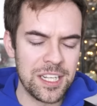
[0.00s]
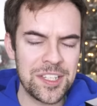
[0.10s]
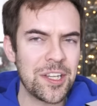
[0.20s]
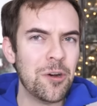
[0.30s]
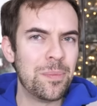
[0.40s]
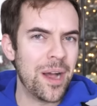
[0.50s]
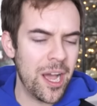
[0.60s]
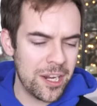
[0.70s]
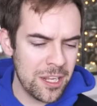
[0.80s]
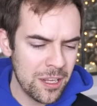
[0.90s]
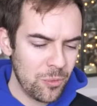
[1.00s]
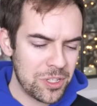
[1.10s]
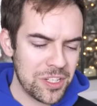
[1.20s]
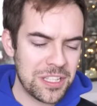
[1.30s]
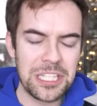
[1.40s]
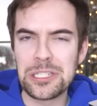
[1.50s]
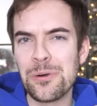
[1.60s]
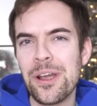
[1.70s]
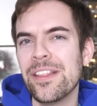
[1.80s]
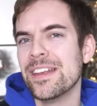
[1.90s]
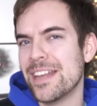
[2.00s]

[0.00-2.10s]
disco potty, which is the toilet